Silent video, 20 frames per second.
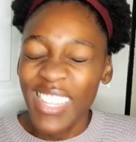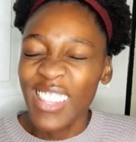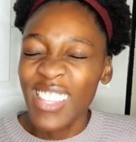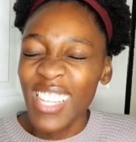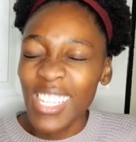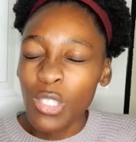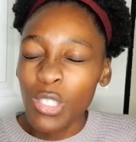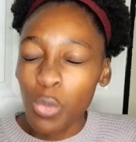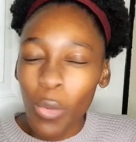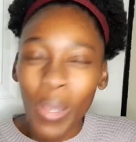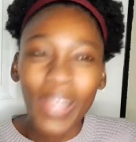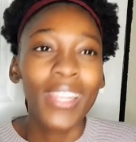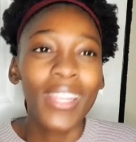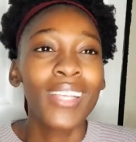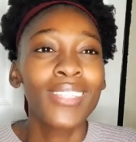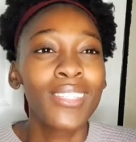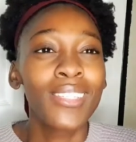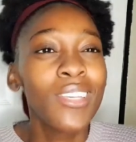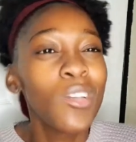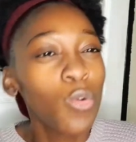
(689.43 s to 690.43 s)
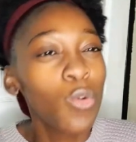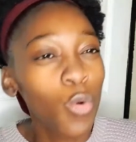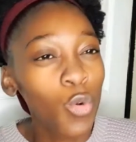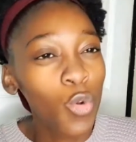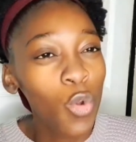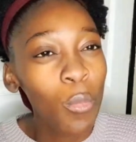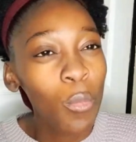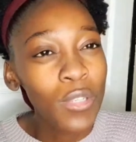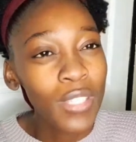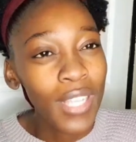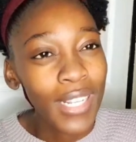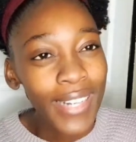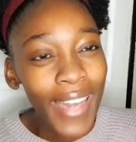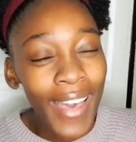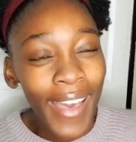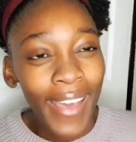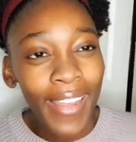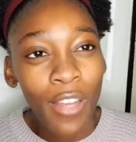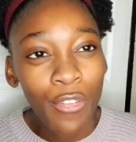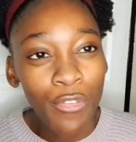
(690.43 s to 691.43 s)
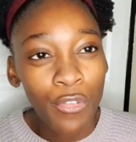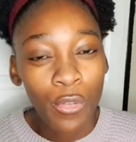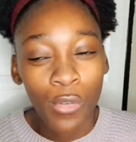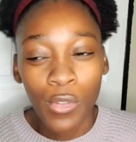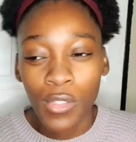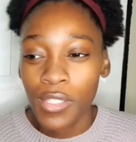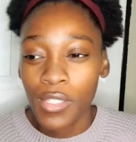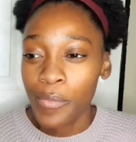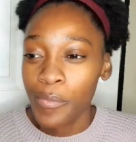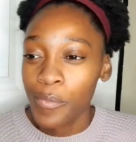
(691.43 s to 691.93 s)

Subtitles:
That's when Inkulumo zaqala food.